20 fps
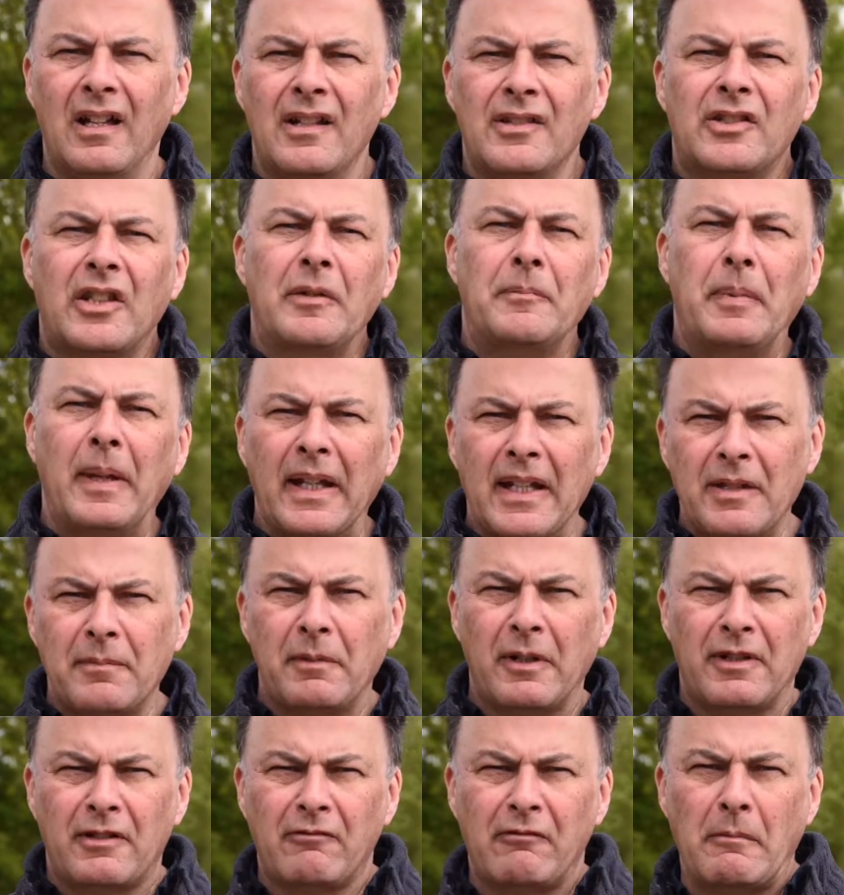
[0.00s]
So the biggest
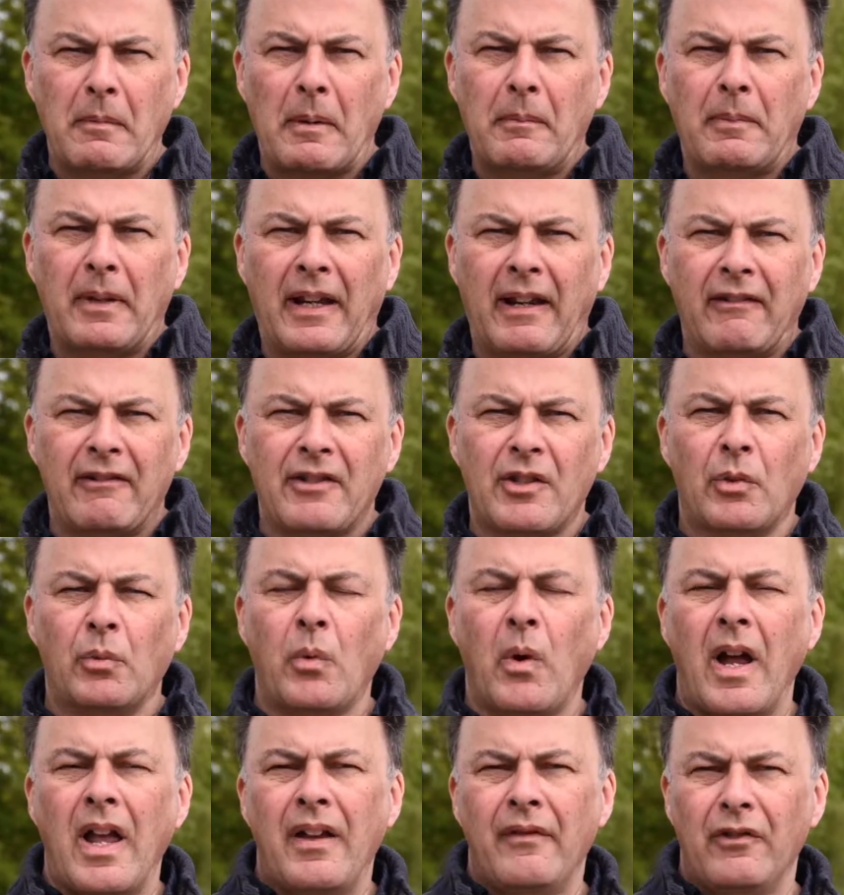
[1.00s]
bit to remember here is that
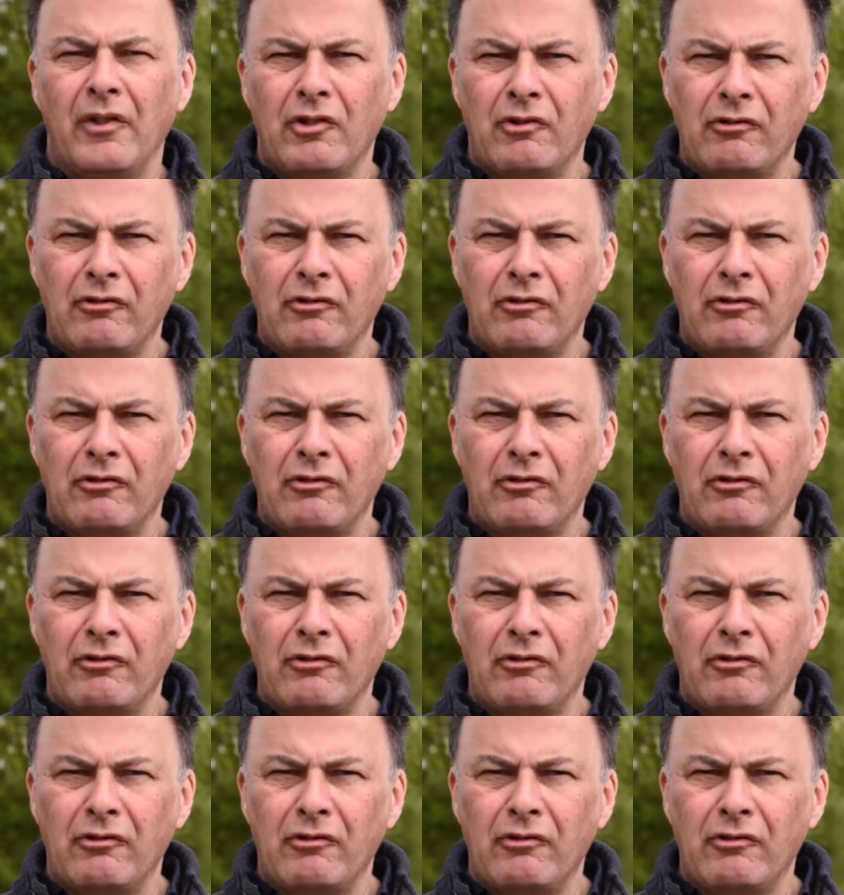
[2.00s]
whatever